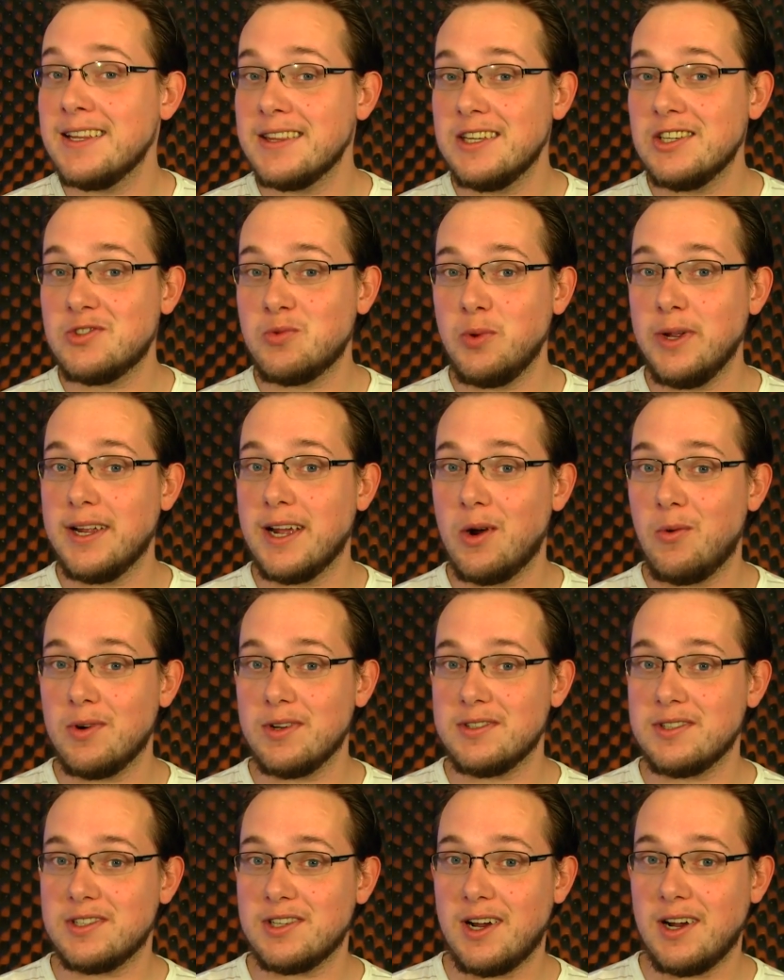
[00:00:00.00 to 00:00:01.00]
This week I
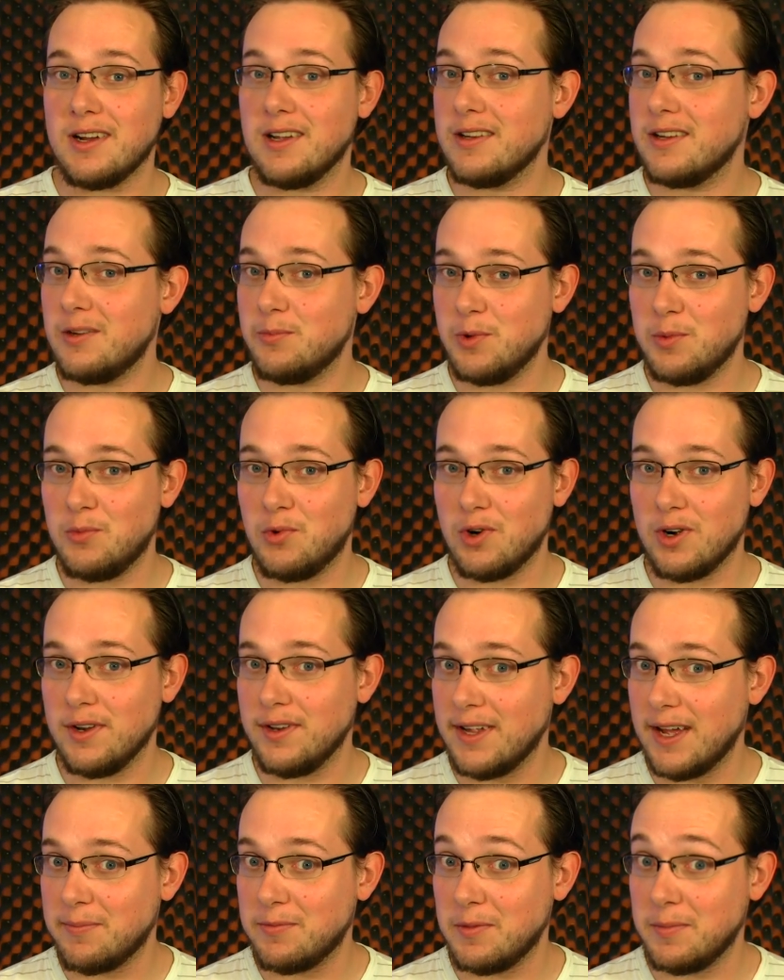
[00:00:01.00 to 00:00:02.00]
wanted to talk a little bit more in
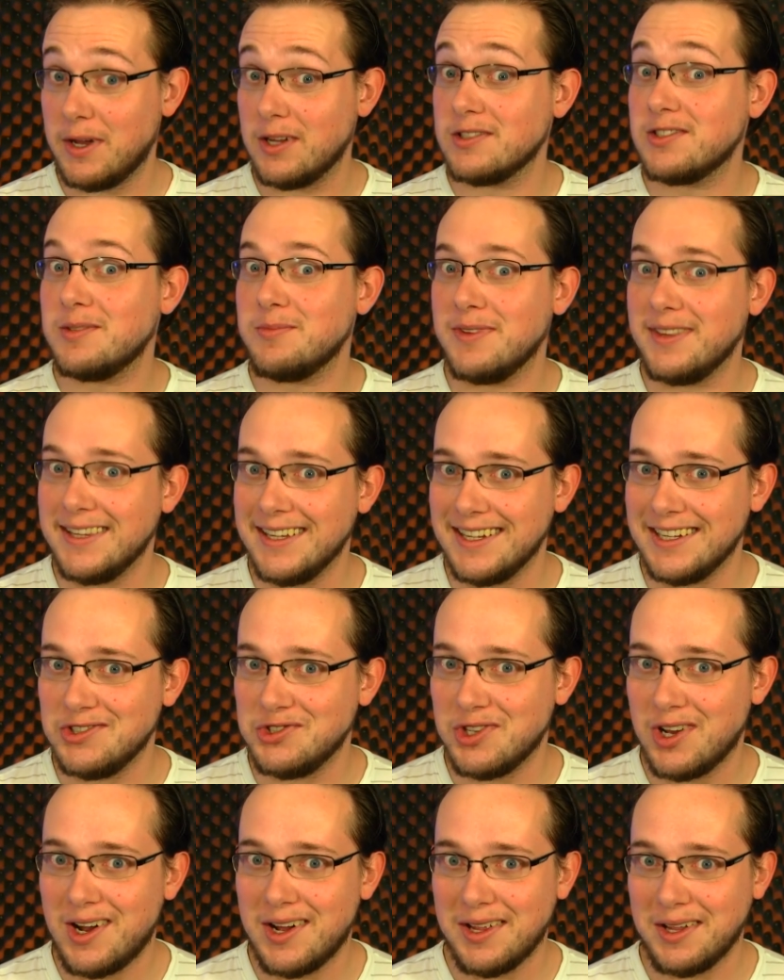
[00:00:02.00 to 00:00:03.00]
depth about some of the
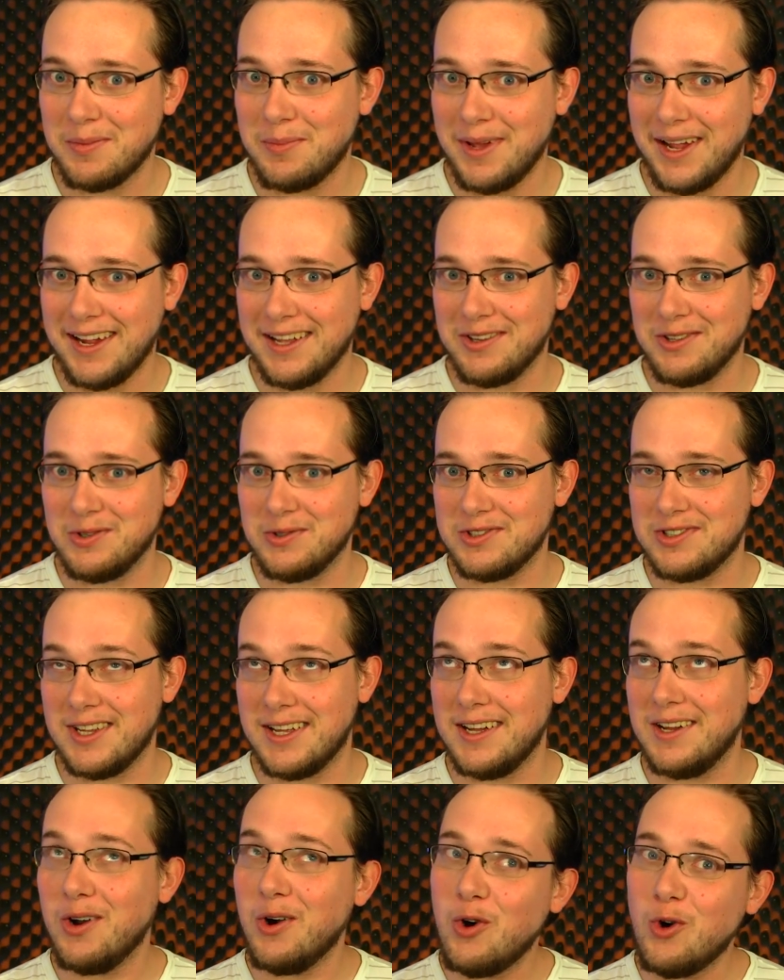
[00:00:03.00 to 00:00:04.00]
exotic payloads
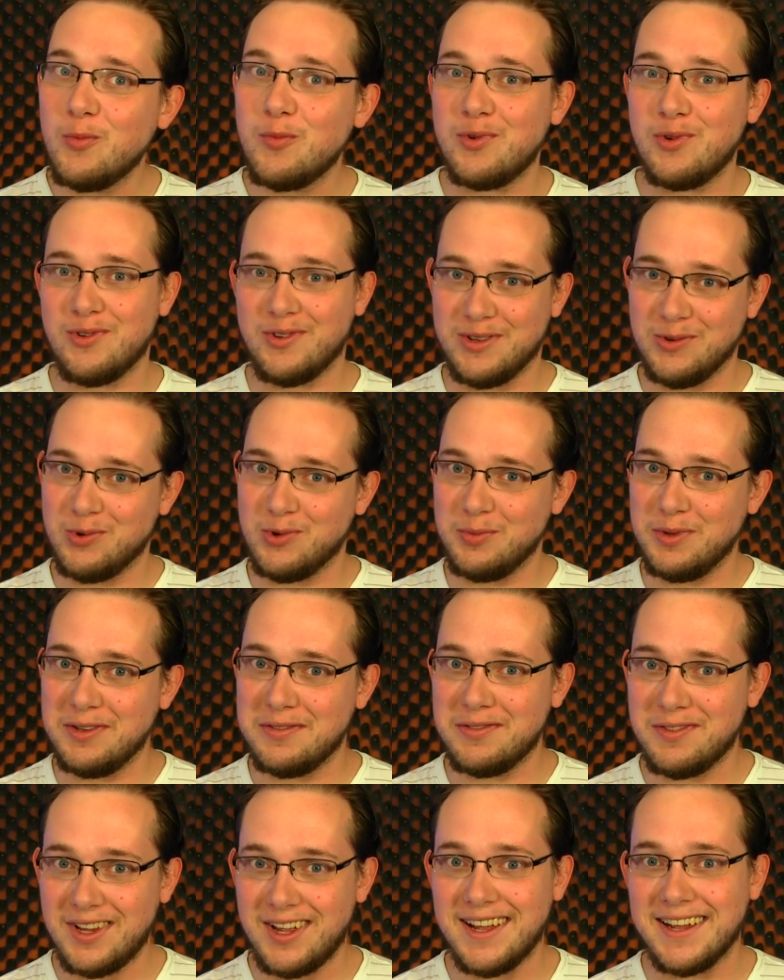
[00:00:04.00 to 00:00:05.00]
that hopefully will be
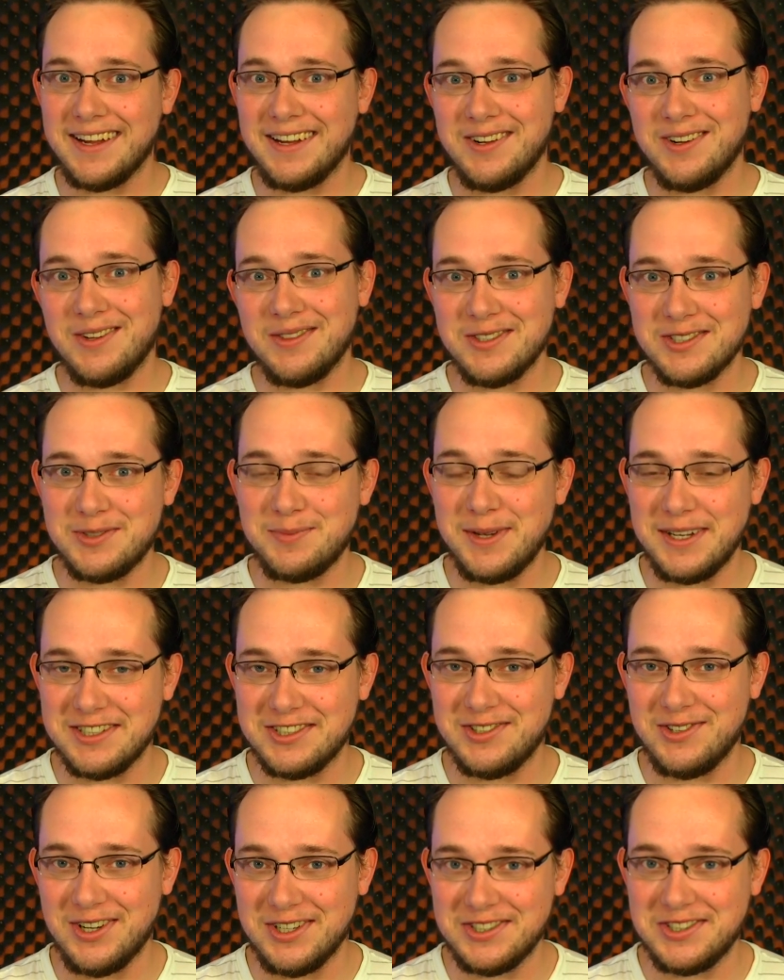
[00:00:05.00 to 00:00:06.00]
flying on the
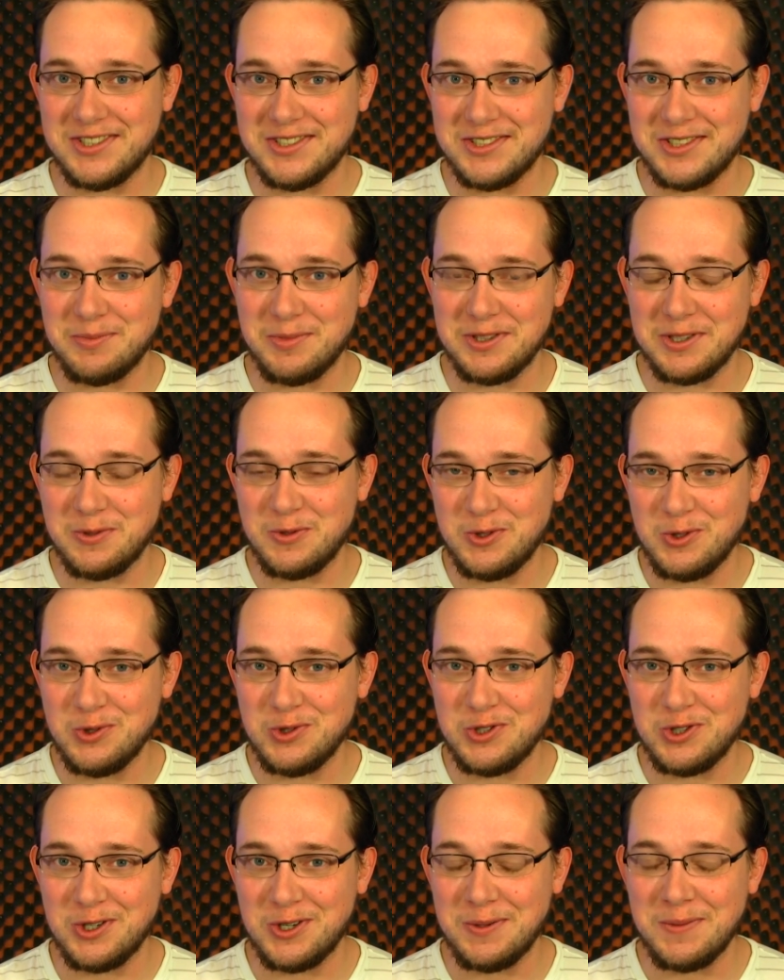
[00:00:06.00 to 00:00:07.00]
Space Launch System in the
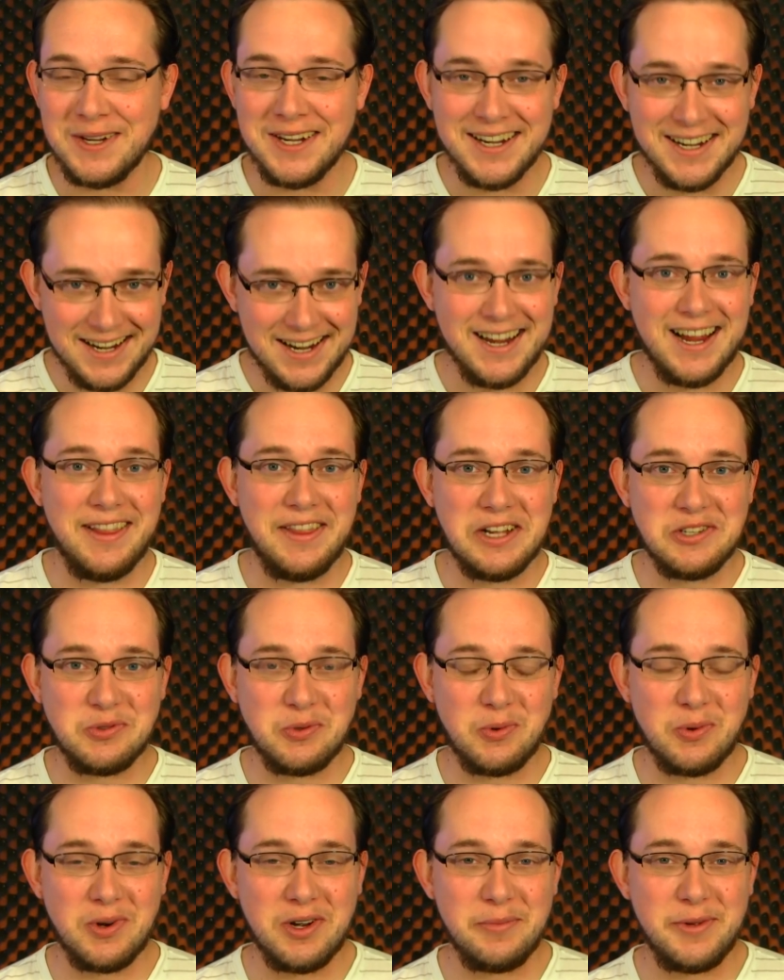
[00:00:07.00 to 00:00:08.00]
future. And that's
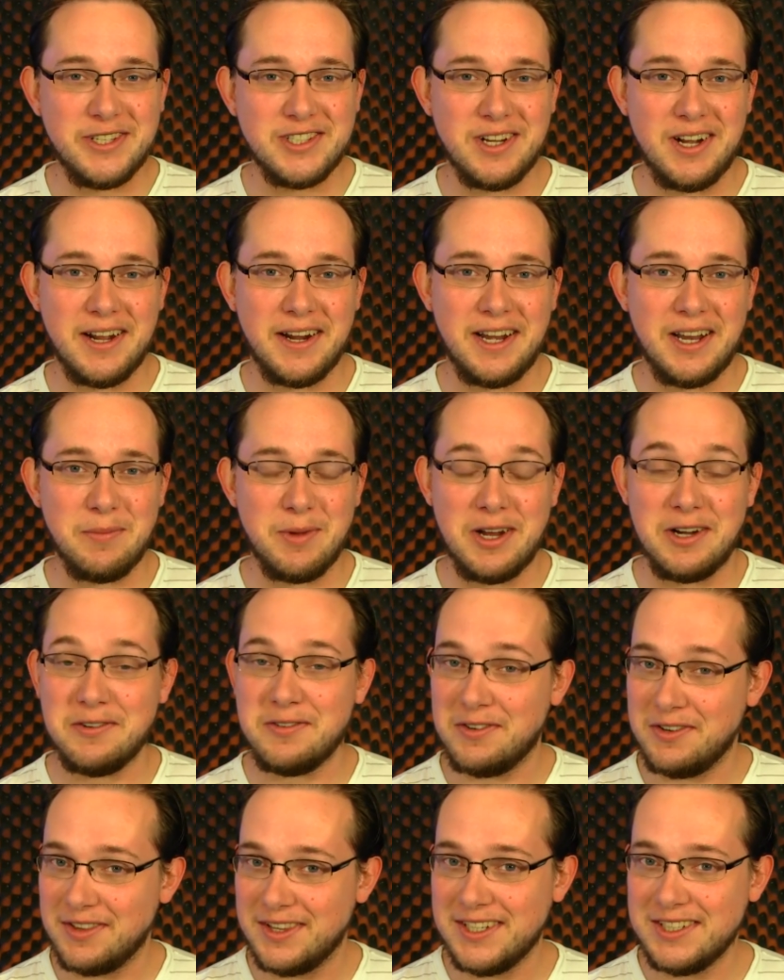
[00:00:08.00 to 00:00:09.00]
what we're going to be talking about
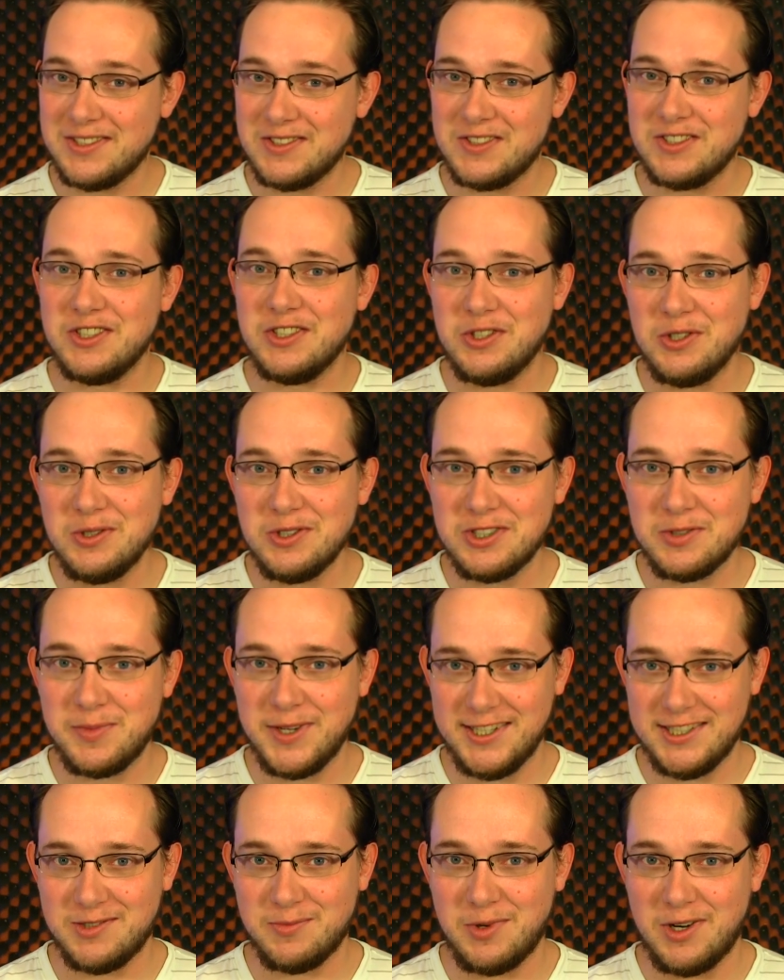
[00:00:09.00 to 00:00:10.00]
for this, year's
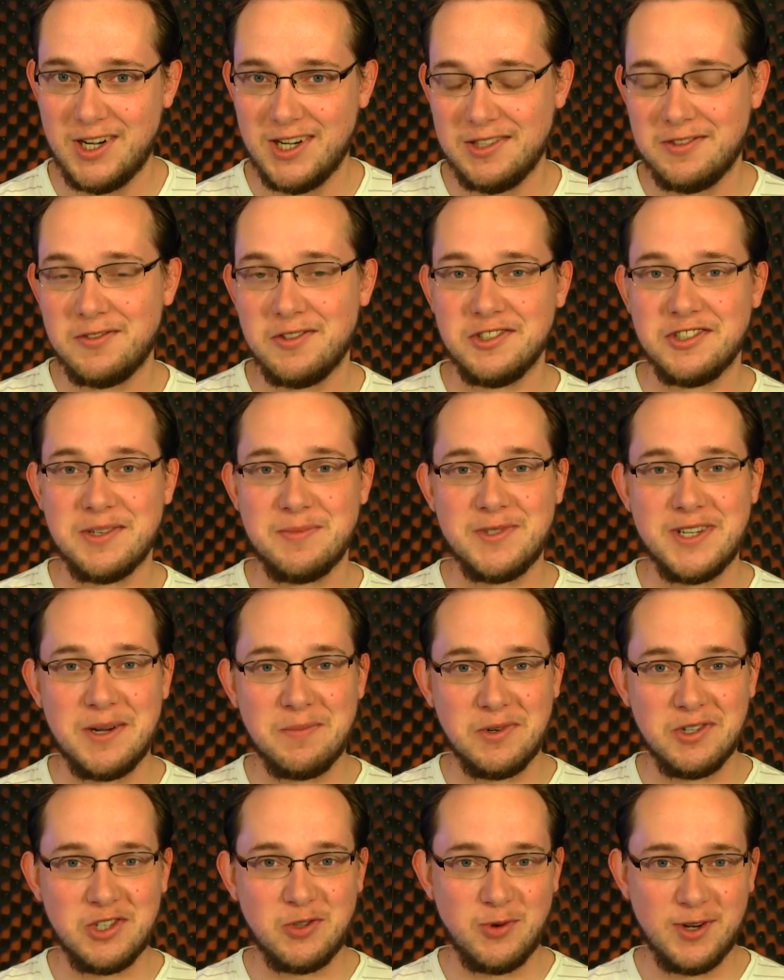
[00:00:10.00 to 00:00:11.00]
Space Pod, for
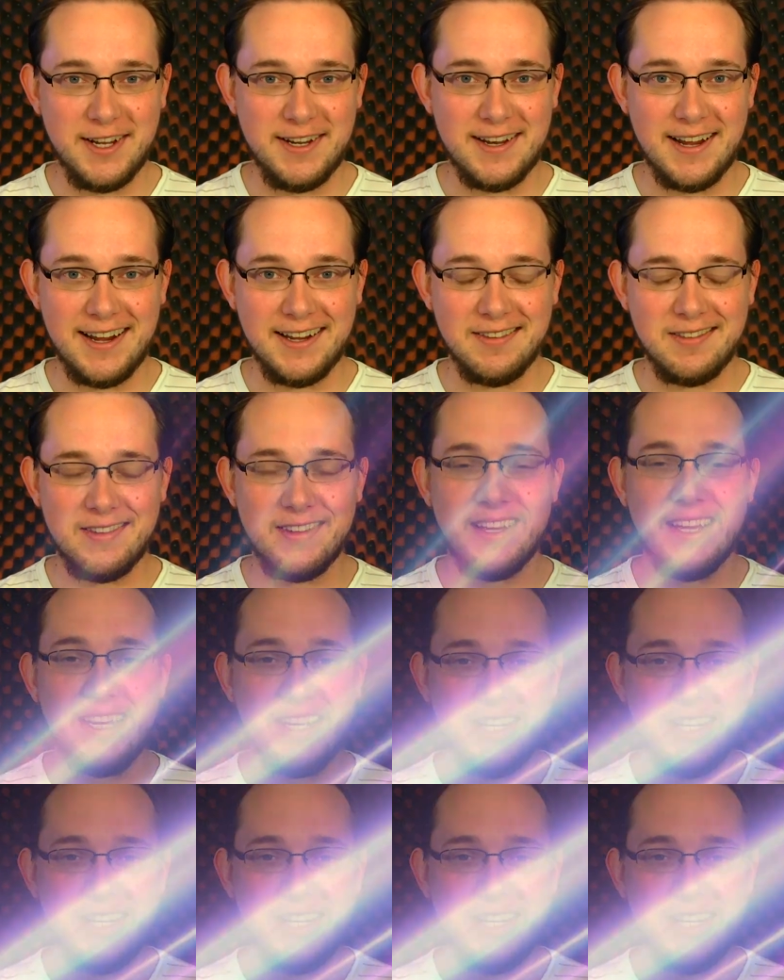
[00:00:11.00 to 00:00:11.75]
September 29th,